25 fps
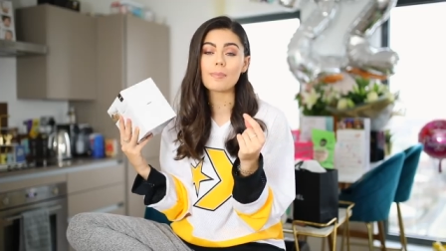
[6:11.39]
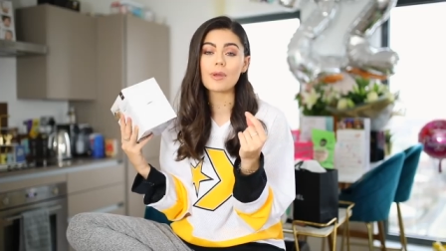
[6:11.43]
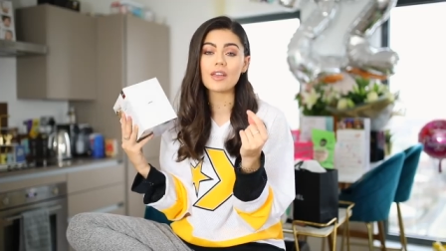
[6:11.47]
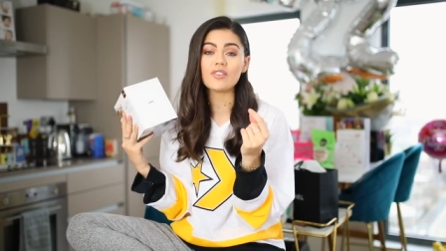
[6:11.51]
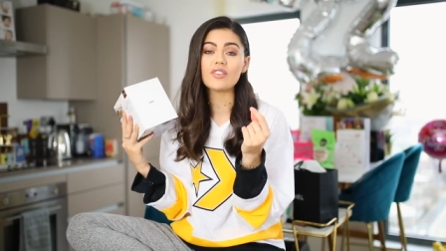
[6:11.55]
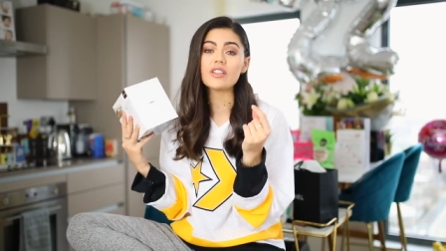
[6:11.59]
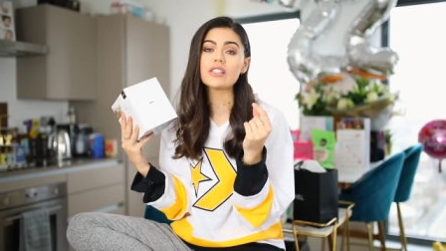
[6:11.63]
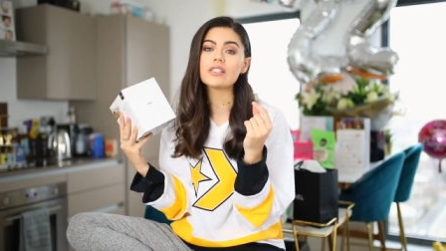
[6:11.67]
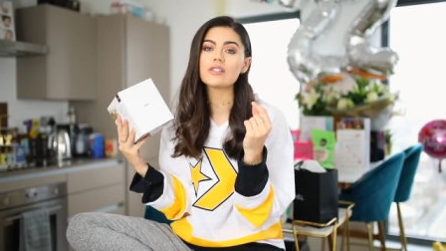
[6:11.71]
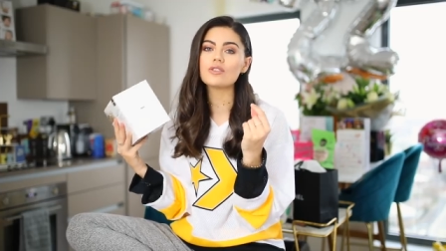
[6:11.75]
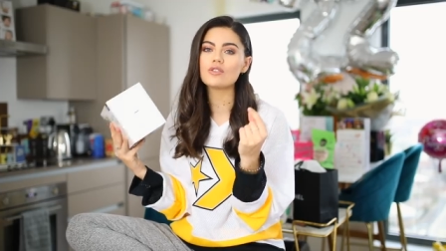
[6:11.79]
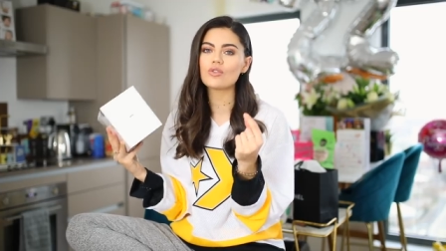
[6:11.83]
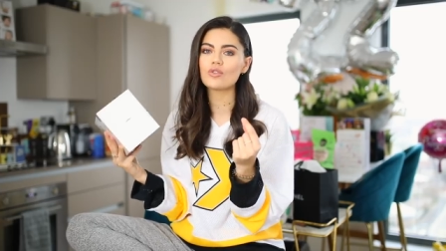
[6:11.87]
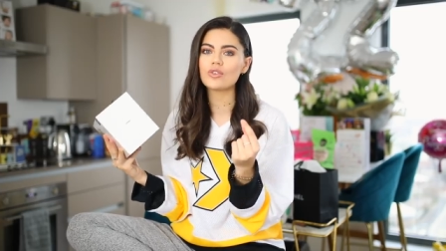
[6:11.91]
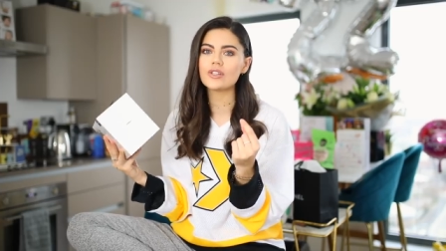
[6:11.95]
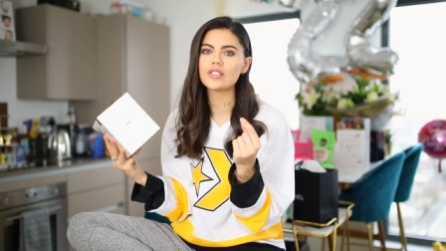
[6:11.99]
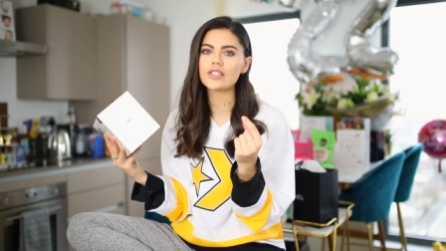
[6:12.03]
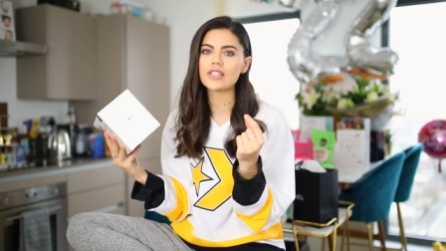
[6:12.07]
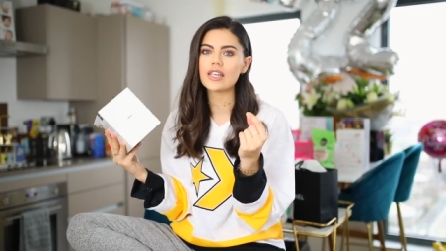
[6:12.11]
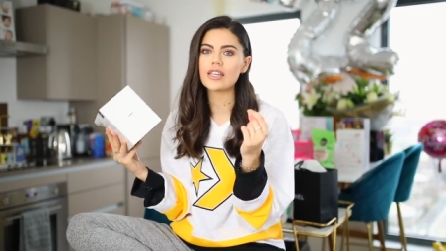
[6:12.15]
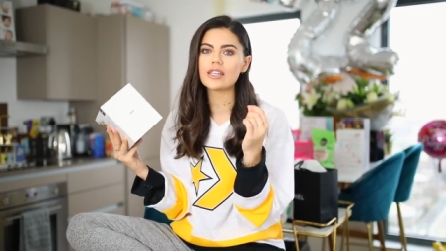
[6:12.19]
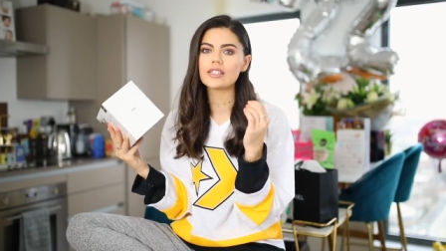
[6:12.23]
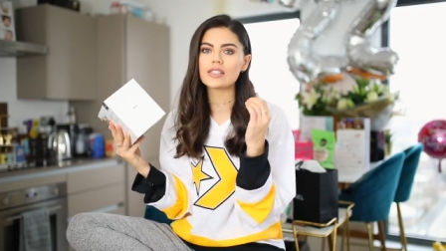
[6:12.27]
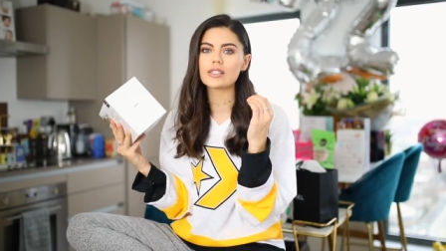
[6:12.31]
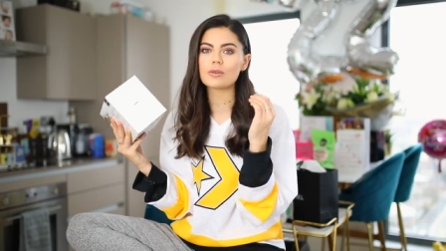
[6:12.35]
but if it's
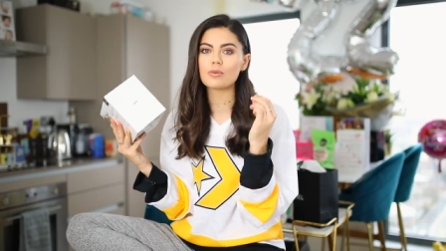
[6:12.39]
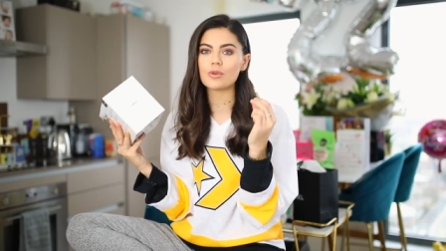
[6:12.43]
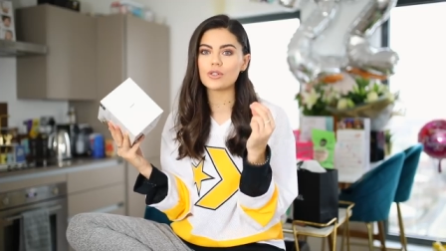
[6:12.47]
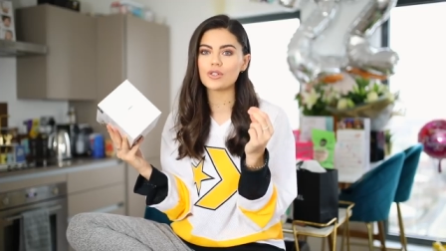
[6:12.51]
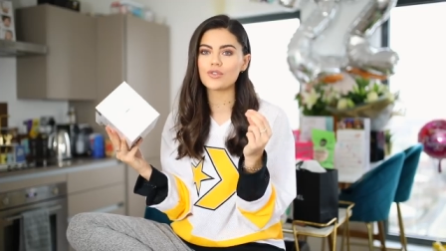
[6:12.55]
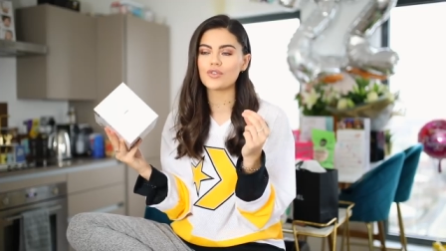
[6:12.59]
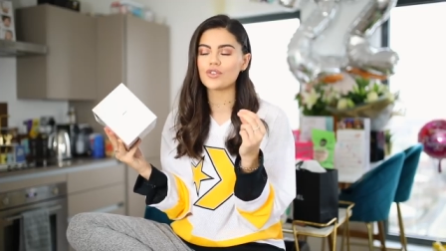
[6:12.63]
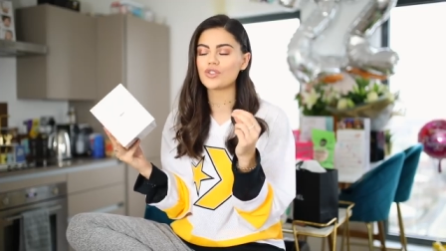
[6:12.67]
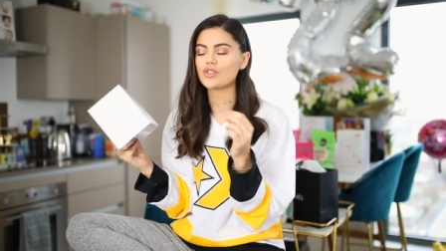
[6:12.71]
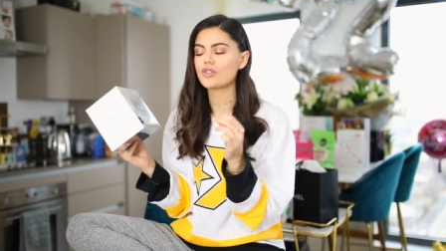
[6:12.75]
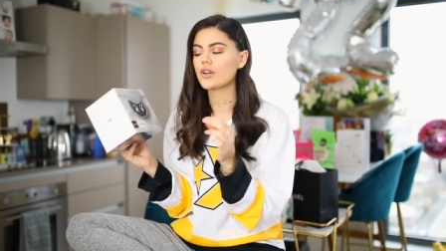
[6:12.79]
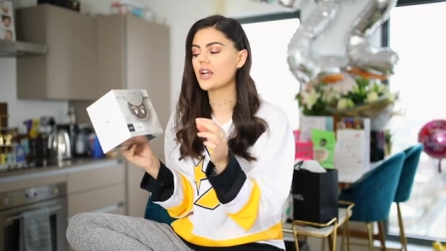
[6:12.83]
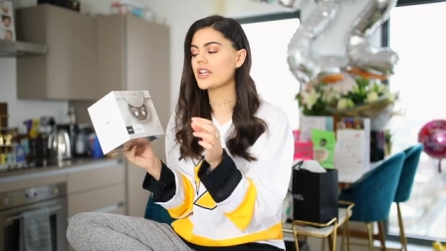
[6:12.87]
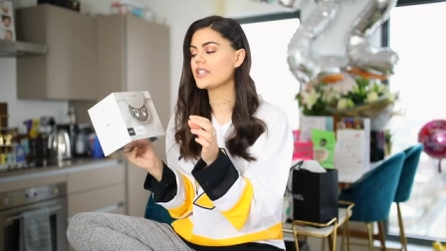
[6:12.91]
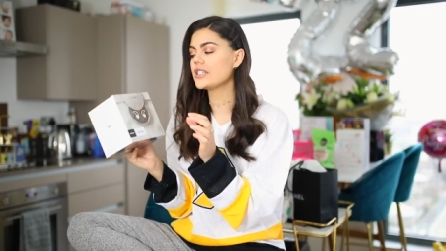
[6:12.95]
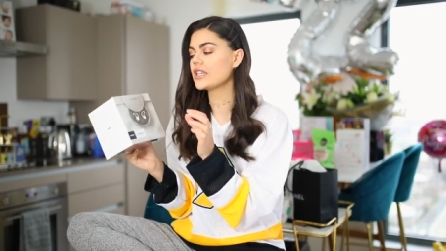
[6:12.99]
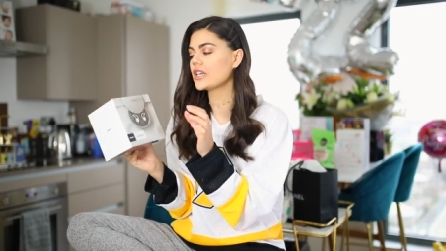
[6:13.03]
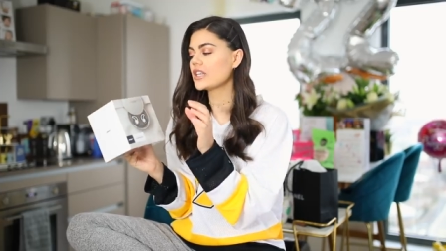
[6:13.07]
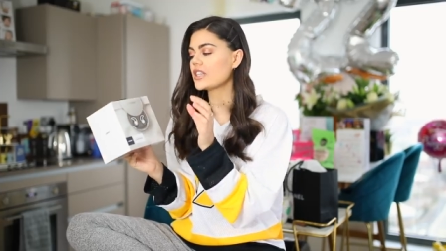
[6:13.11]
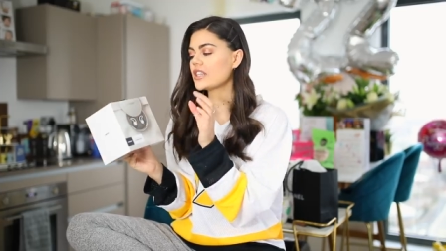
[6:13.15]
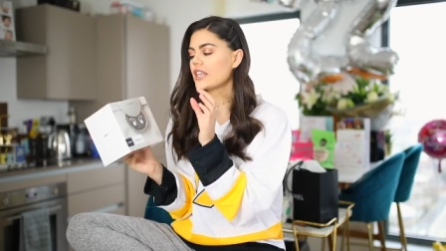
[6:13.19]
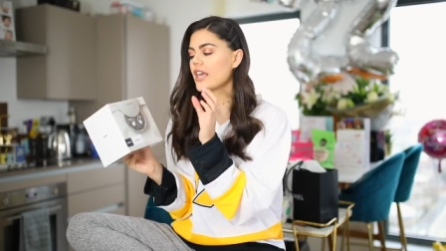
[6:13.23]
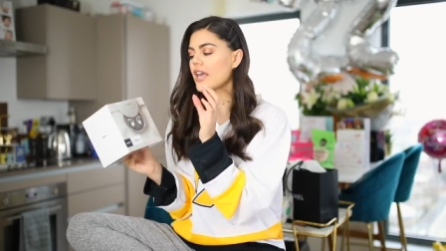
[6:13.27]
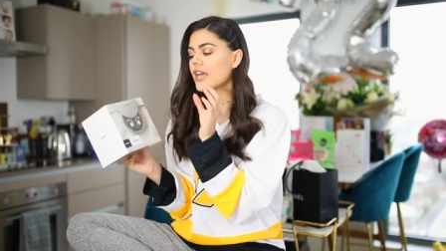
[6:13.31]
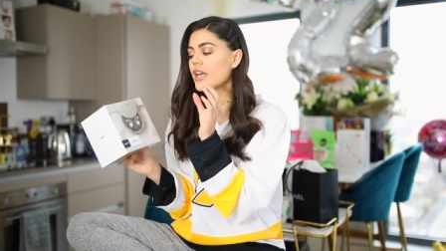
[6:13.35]
noisy, it's the most
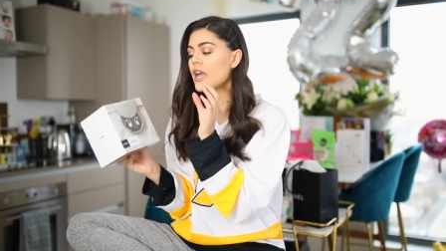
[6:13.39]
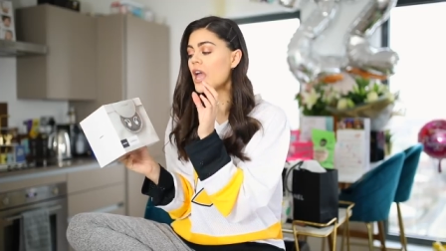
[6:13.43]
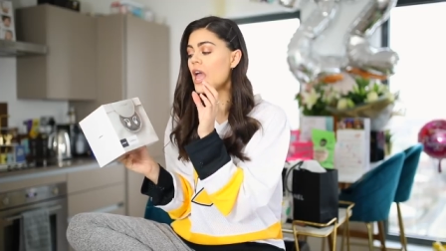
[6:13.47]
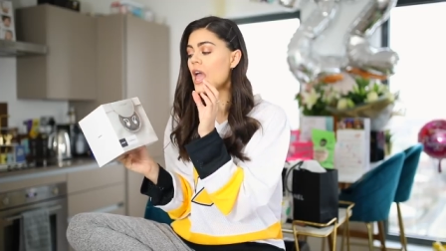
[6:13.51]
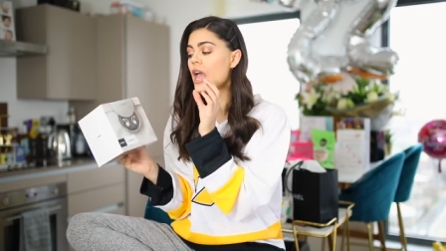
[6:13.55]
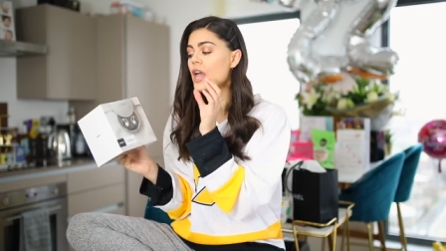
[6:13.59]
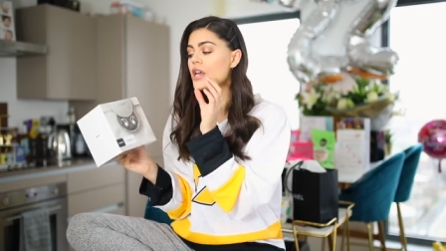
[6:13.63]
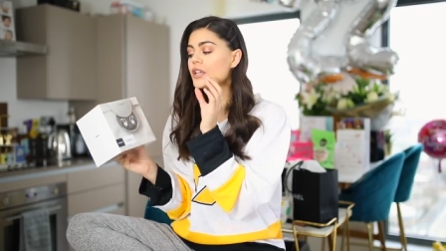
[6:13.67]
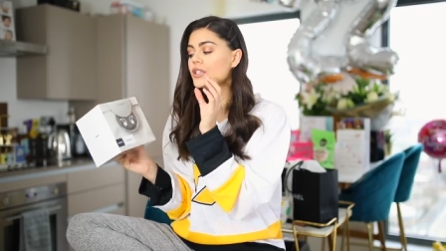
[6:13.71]
frustrating thing.